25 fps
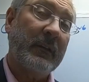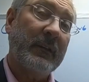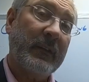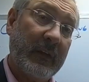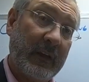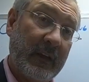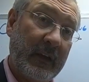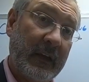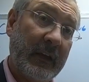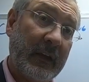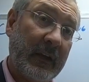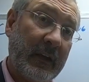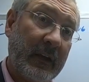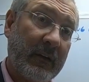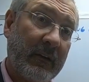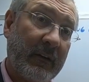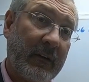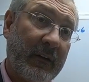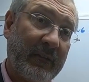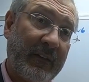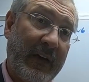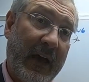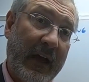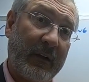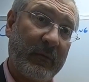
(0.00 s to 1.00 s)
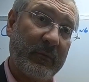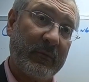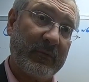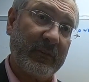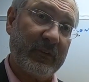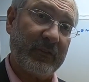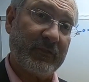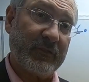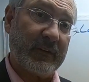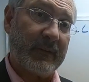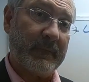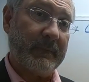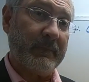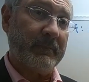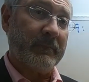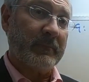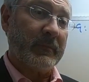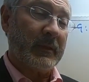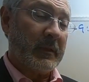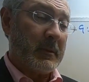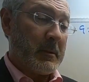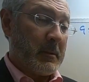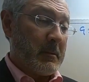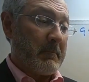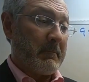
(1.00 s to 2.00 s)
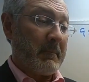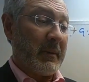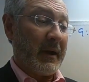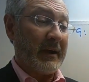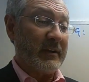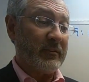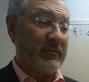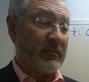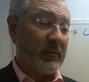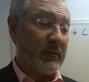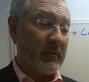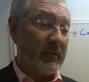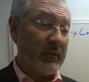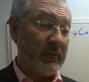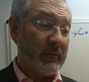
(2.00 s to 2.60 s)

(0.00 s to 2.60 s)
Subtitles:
the year of acquisition. Mind you,